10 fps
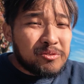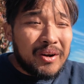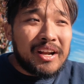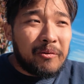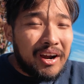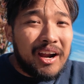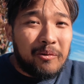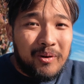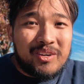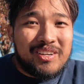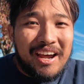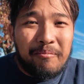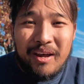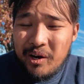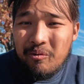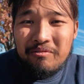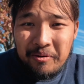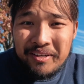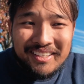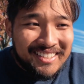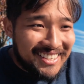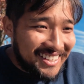is when I kind of wish I had manual focus.